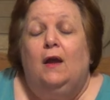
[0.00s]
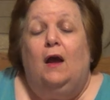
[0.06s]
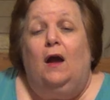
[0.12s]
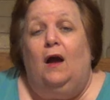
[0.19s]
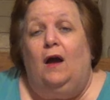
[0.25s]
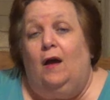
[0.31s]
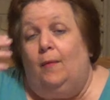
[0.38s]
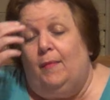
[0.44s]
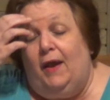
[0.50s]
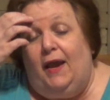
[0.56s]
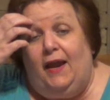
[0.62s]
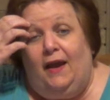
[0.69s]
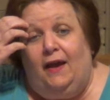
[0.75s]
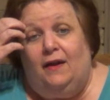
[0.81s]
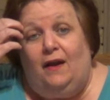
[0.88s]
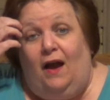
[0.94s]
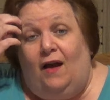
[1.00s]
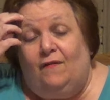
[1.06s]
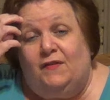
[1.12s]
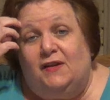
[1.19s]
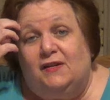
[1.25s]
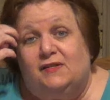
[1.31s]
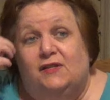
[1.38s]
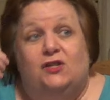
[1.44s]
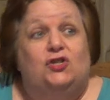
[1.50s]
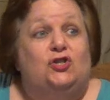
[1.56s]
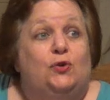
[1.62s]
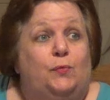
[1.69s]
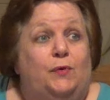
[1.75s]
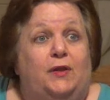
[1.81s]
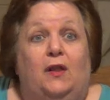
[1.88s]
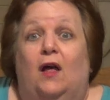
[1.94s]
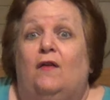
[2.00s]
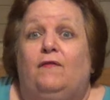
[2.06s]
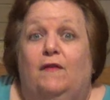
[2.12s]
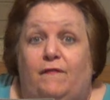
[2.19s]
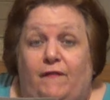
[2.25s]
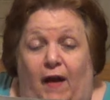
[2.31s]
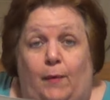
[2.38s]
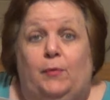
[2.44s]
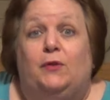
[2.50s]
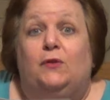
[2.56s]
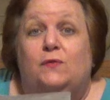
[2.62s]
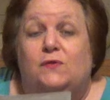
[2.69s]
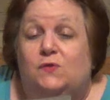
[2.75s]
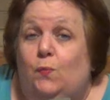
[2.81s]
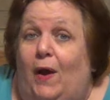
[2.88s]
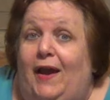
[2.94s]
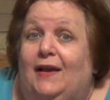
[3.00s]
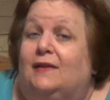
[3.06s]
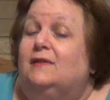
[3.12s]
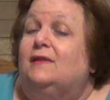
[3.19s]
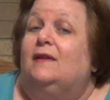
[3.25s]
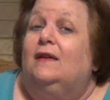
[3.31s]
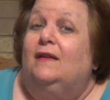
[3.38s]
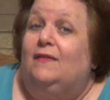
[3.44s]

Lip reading: And obviously she would love if I would lose weight.